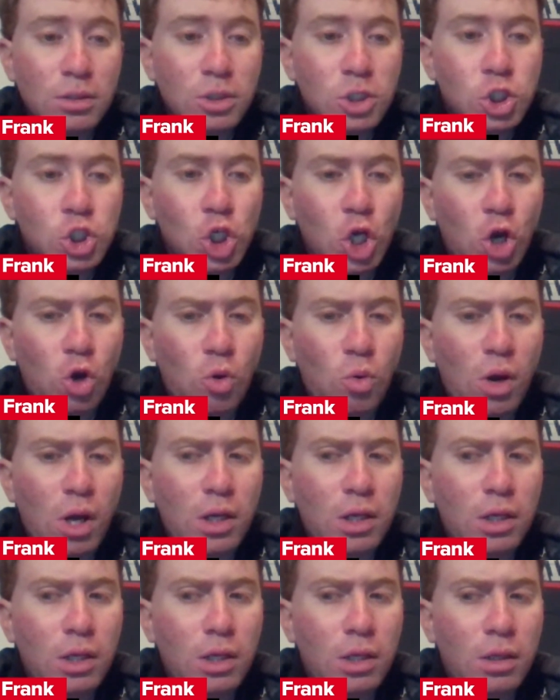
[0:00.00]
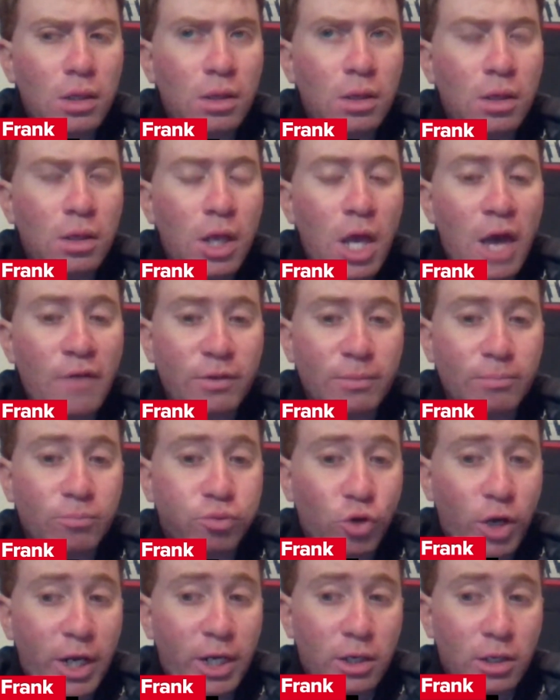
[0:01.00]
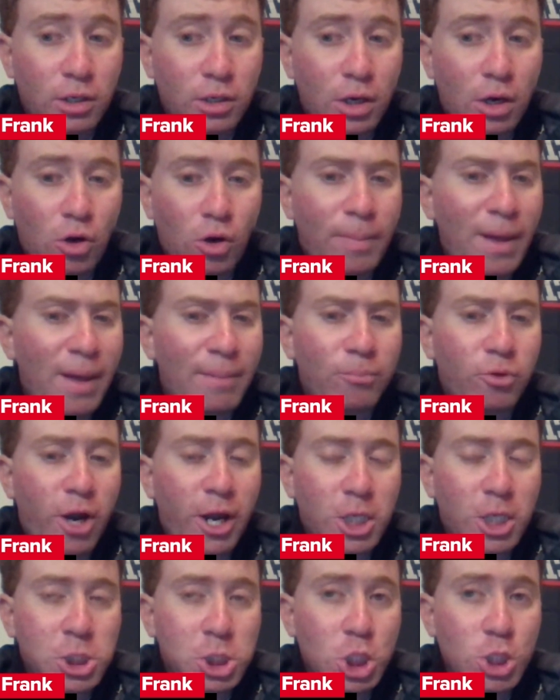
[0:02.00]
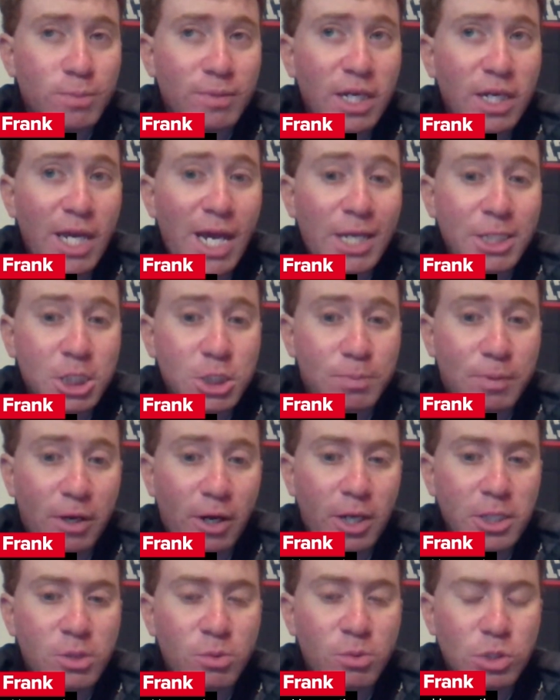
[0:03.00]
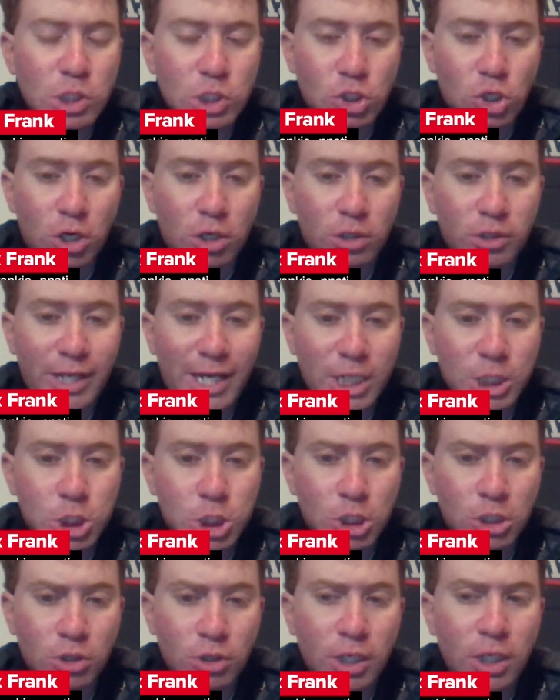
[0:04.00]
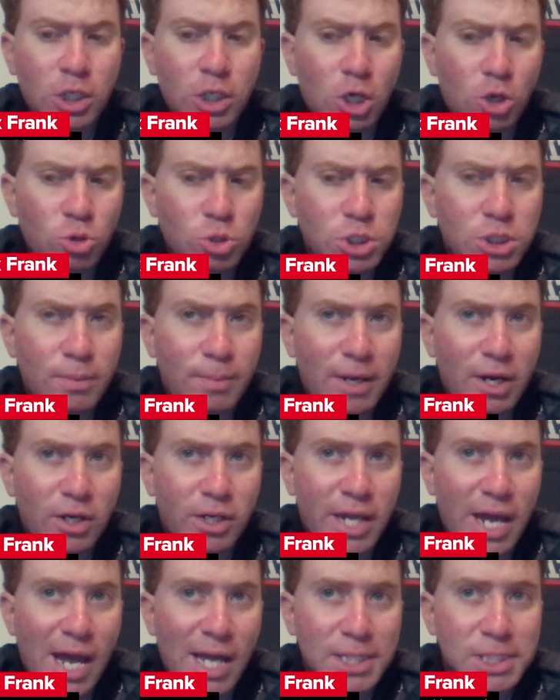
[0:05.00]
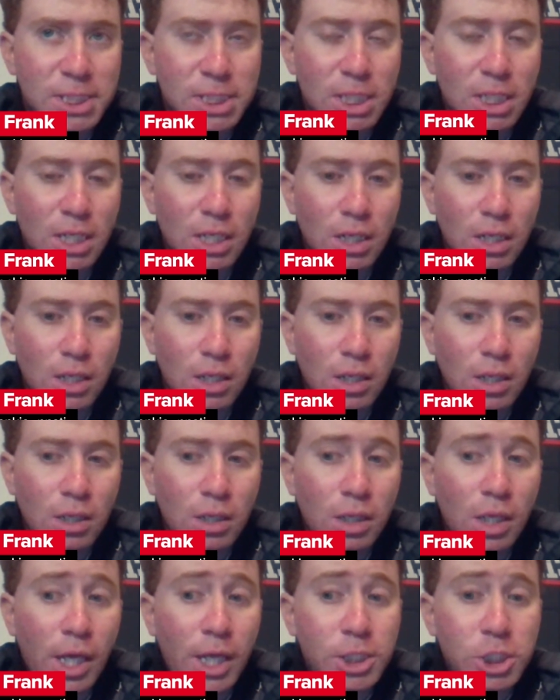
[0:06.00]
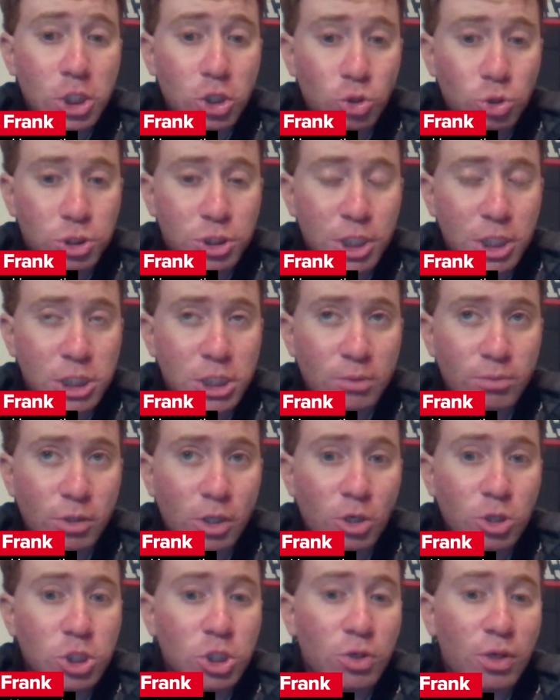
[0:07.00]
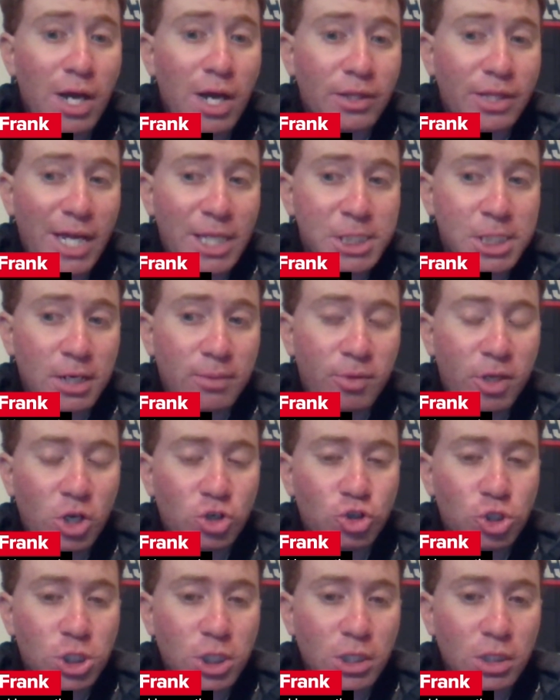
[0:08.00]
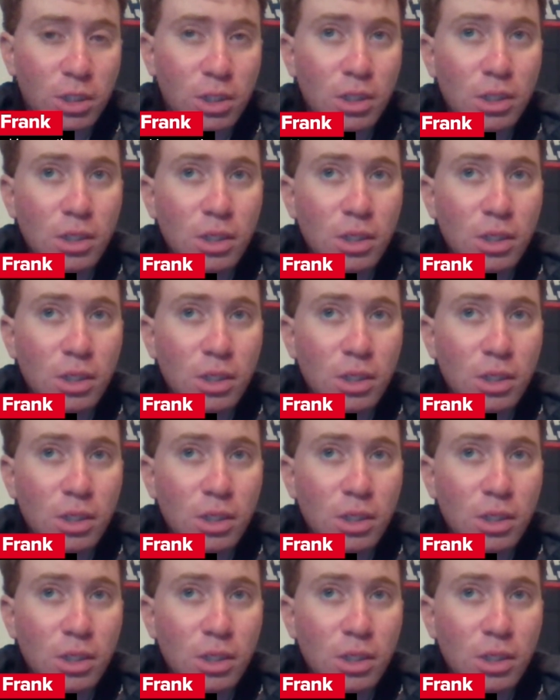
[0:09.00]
So Ben Bryant, he has experience. He was the starter last year. He knows the Bearcats. It's a new system, though, so how that's going to be interesting.